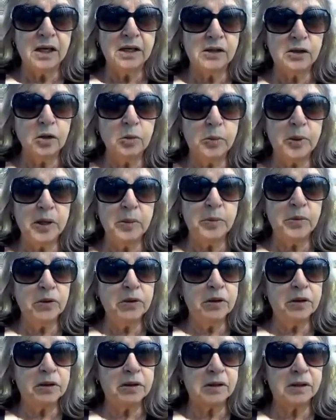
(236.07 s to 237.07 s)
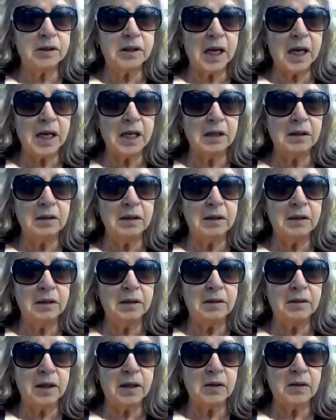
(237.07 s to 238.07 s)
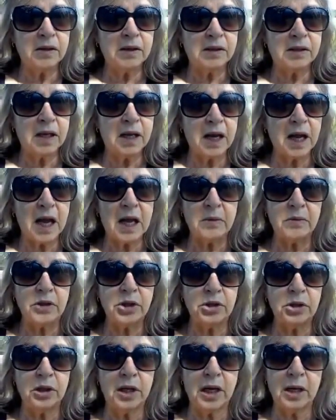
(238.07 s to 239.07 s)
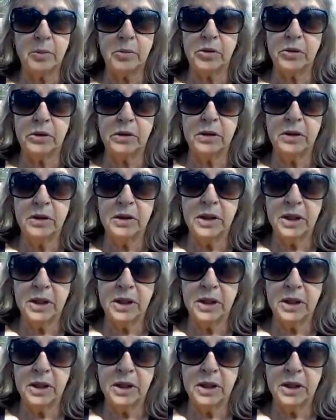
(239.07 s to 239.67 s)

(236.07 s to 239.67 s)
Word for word: Is there people going to stand there and say, I was your neighbor